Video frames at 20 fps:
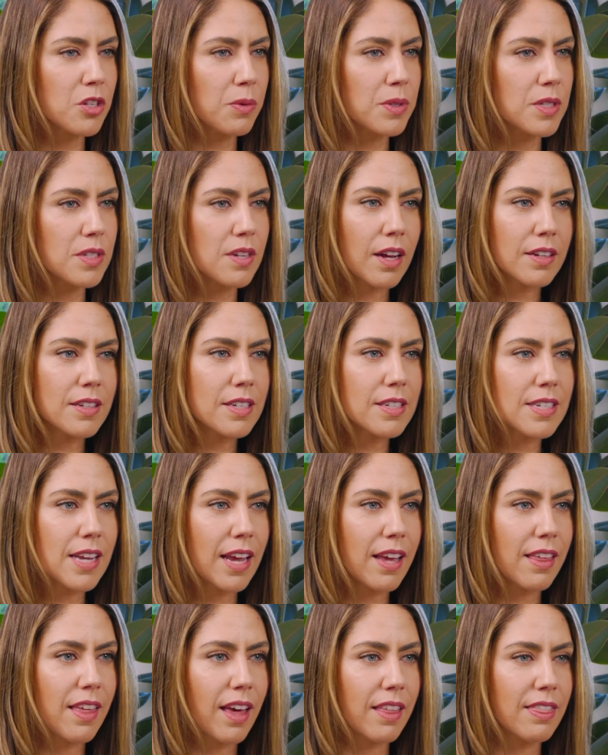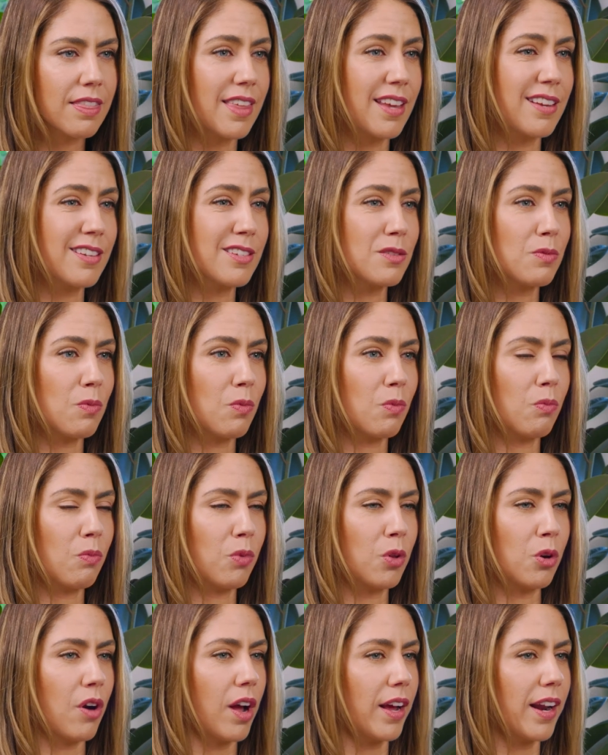so it's not to say that
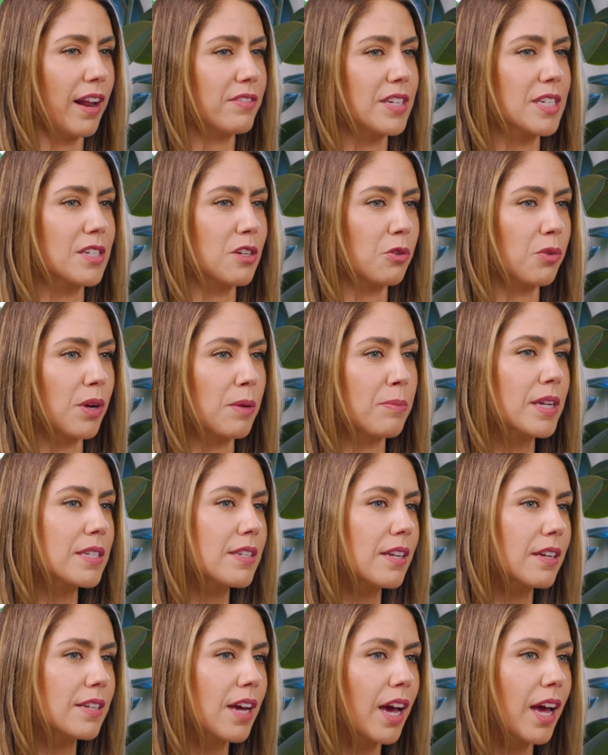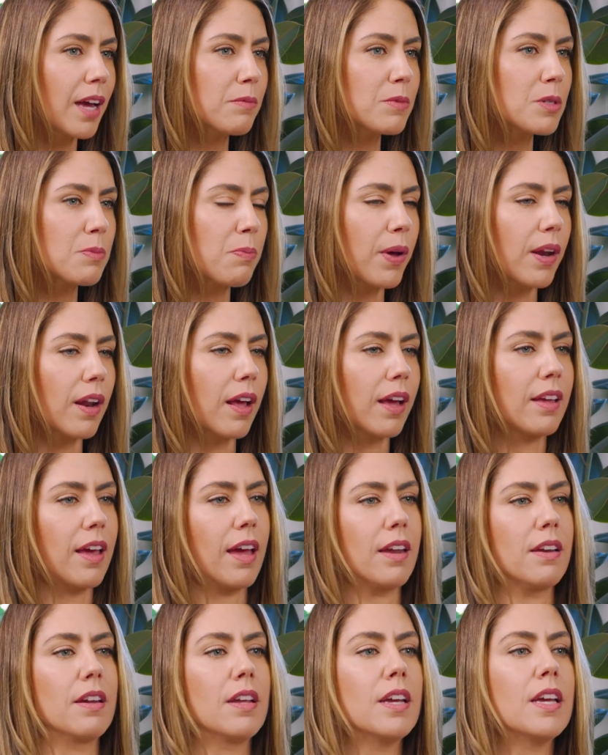you're not going to have disagreements at times, but
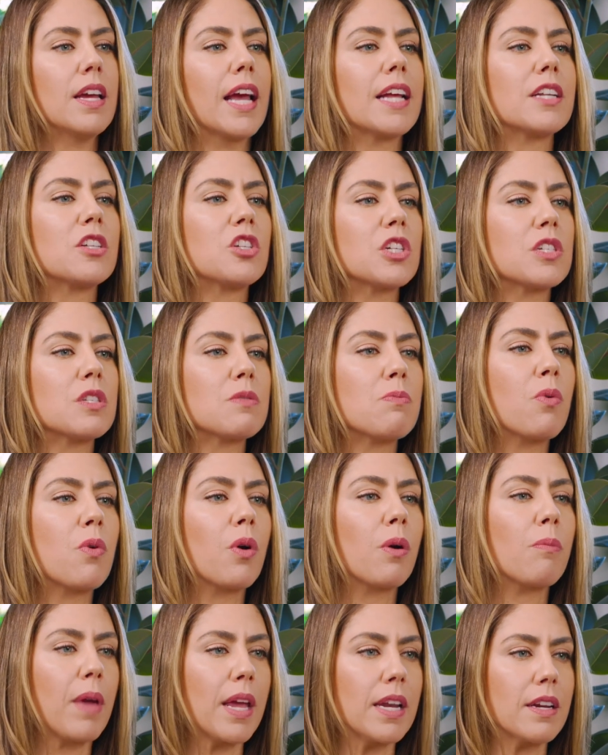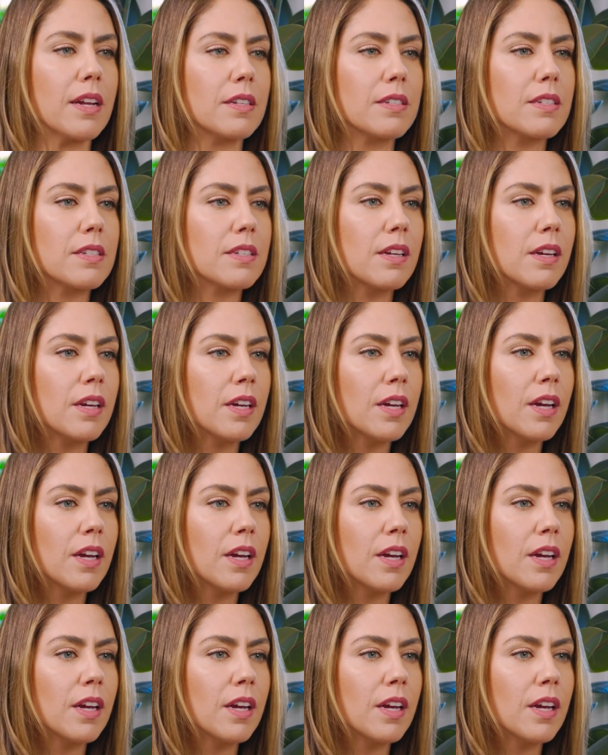again, it's just more maintenance.